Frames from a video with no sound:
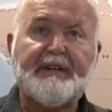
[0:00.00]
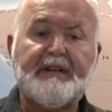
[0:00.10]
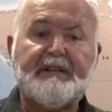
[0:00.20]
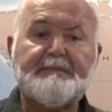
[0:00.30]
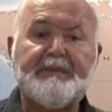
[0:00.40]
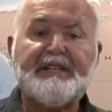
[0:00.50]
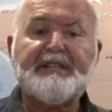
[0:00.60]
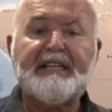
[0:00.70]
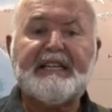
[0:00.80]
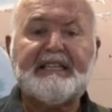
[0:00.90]
career,
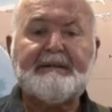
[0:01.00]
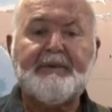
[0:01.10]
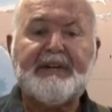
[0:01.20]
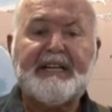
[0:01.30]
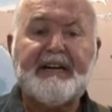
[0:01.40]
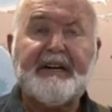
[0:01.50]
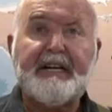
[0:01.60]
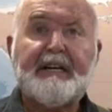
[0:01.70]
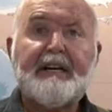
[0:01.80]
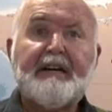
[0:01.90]
especially in the marine
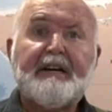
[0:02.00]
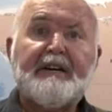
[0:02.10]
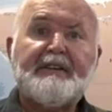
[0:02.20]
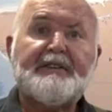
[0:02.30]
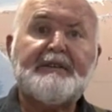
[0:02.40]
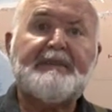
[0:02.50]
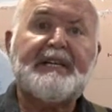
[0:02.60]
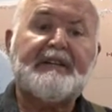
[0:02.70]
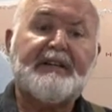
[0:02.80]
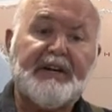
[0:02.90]
area, should
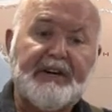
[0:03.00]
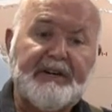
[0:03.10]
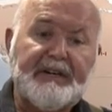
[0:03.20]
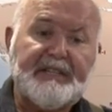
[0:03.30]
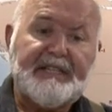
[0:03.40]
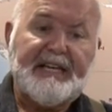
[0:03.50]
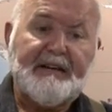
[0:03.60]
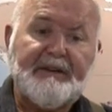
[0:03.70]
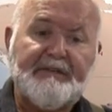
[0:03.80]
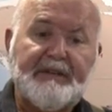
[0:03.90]
be encouraged,
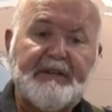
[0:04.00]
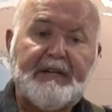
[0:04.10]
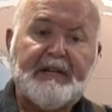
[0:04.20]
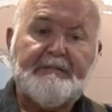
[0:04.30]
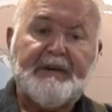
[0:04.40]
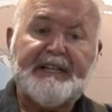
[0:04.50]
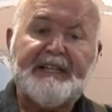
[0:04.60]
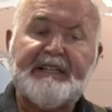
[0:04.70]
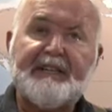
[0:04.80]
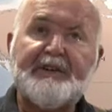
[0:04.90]
however, by
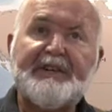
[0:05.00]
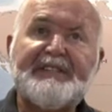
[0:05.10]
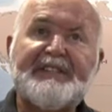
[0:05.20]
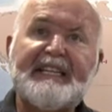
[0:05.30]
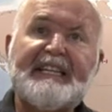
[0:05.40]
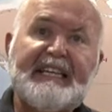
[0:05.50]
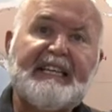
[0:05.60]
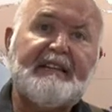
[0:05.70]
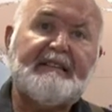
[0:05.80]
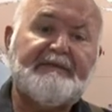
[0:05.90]
the increasing
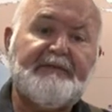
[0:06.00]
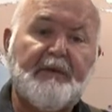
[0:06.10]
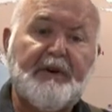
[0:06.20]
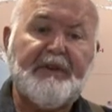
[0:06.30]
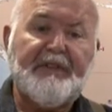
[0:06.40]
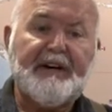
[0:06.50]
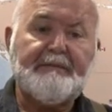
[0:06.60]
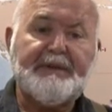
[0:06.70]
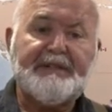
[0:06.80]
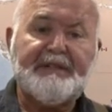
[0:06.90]
need for their
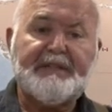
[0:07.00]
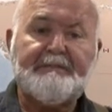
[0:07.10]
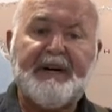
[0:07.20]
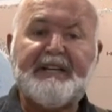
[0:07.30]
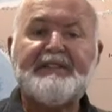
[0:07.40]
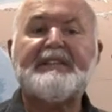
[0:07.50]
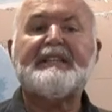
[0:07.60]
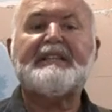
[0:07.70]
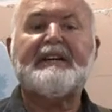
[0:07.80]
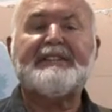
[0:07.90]

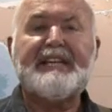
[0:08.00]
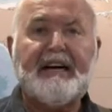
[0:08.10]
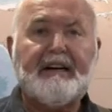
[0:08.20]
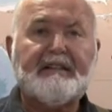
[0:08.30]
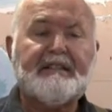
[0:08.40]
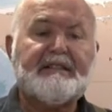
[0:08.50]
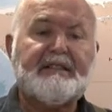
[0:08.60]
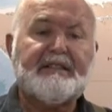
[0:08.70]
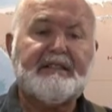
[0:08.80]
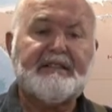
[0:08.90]
participation, their talents,
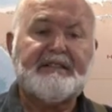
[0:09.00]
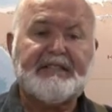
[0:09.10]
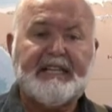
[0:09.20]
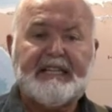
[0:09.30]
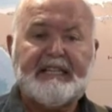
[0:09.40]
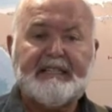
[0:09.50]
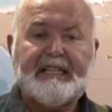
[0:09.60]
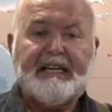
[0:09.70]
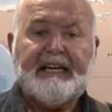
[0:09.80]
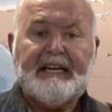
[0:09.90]
and their studies
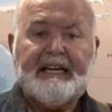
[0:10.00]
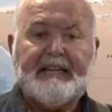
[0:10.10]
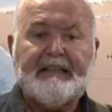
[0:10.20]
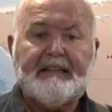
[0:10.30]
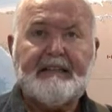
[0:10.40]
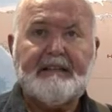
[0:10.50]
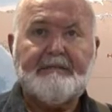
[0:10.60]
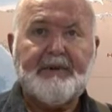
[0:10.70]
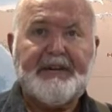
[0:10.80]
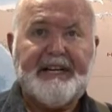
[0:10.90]
in the
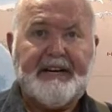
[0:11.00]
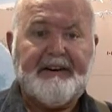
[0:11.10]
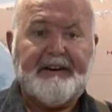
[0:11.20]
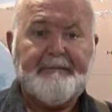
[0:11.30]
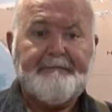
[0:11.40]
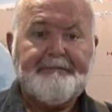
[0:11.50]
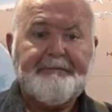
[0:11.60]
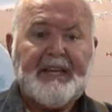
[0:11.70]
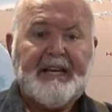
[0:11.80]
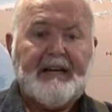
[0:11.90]
marine area.
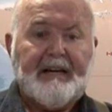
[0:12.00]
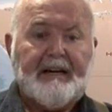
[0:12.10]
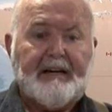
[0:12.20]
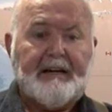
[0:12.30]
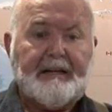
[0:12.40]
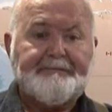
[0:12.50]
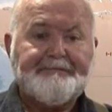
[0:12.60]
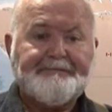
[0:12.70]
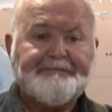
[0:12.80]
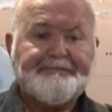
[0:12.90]

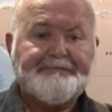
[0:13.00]
Um,